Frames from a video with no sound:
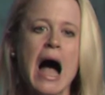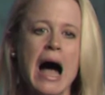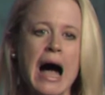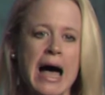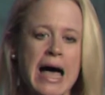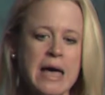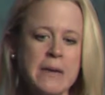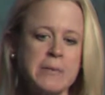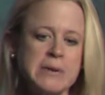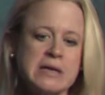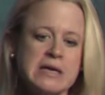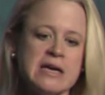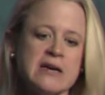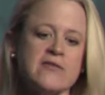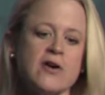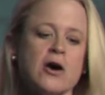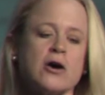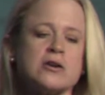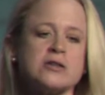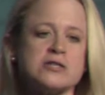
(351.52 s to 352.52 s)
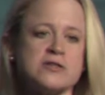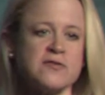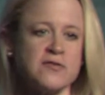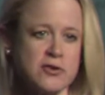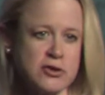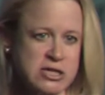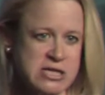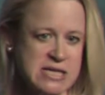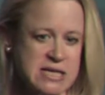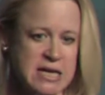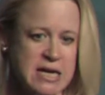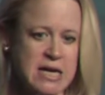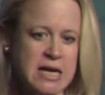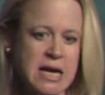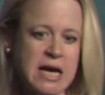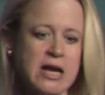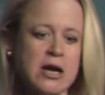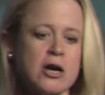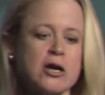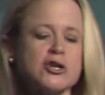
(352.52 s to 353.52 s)
I believe our diversity
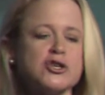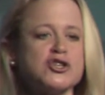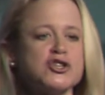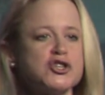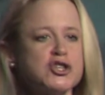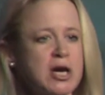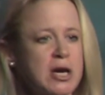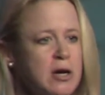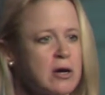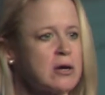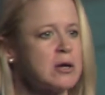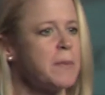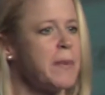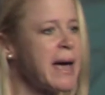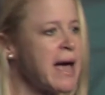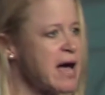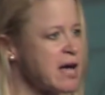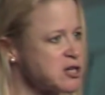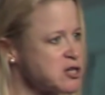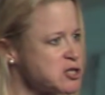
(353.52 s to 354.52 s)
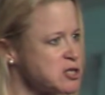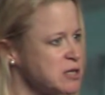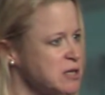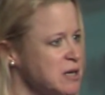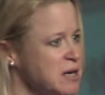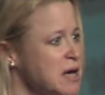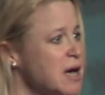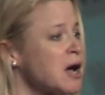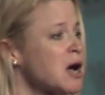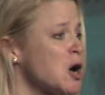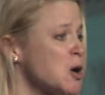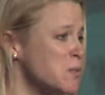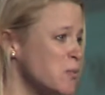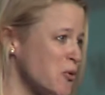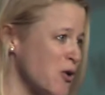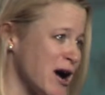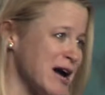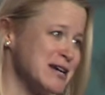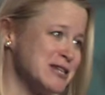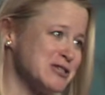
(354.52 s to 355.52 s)
and our shared passion
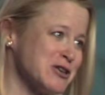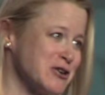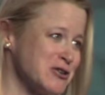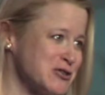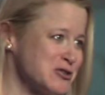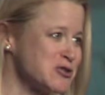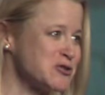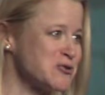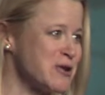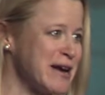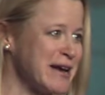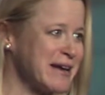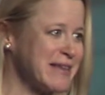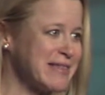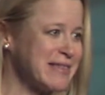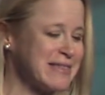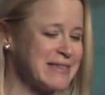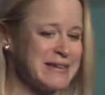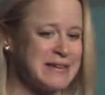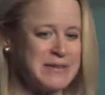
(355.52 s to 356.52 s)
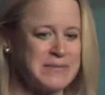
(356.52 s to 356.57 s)
comprise our strength.